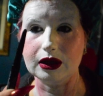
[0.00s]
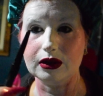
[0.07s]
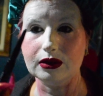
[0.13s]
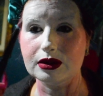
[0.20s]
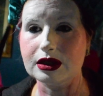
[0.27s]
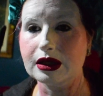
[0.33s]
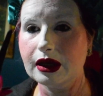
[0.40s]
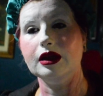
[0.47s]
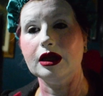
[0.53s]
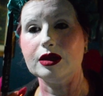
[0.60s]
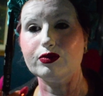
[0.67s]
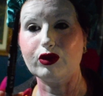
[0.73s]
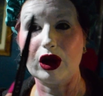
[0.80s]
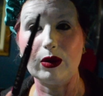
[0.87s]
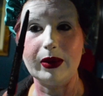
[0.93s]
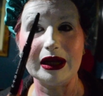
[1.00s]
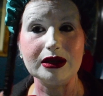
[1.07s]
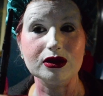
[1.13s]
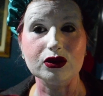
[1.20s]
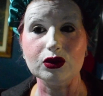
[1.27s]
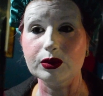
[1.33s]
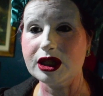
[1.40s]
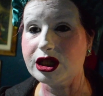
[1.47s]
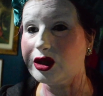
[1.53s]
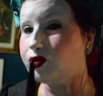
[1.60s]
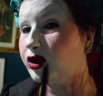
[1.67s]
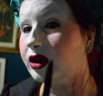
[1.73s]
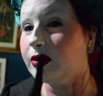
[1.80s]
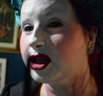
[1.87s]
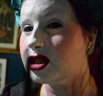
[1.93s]
use this brow pencil, which is
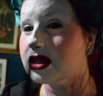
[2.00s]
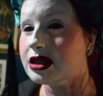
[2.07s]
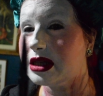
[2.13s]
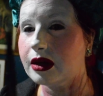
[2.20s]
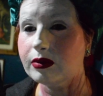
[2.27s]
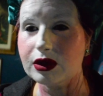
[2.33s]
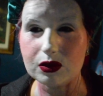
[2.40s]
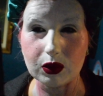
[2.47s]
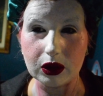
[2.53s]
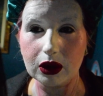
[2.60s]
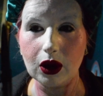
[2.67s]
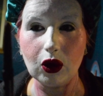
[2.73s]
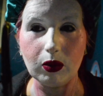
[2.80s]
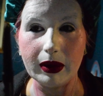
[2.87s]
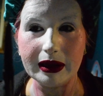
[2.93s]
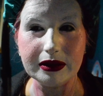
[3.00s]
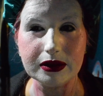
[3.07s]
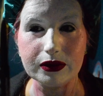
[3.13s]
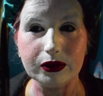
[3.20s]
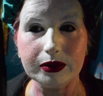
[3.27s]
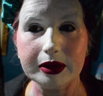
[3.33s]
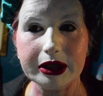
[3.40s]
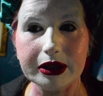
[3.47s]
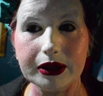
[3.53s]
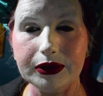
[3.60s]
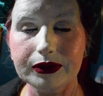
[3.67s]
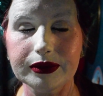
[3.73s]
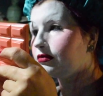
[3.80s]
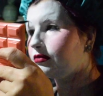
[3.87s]
pretty much the same as what a kohl pencil would do.